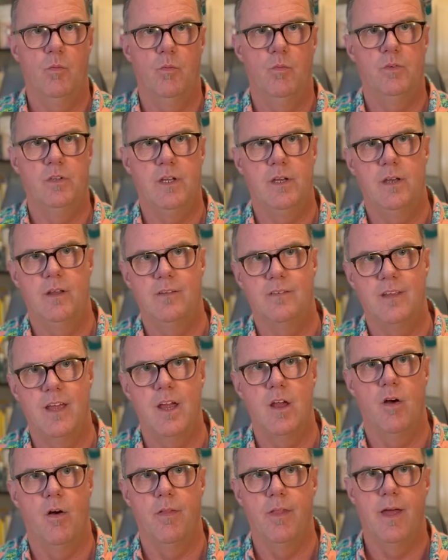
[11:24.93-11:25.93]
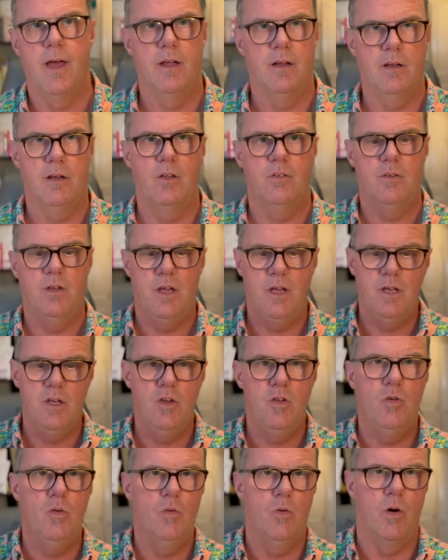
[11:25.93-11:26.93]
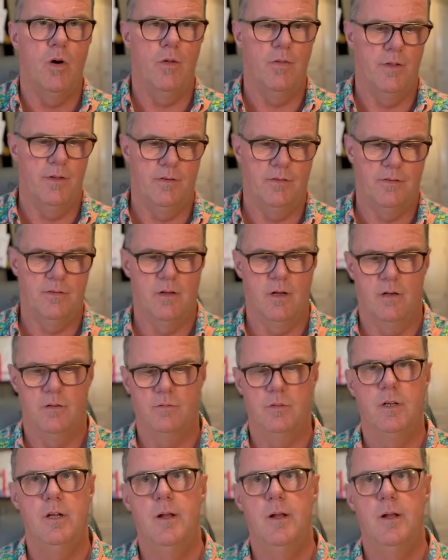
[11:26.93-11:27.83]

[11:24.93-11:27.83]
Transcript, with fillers: did he say all that? Because he knew all this stuff.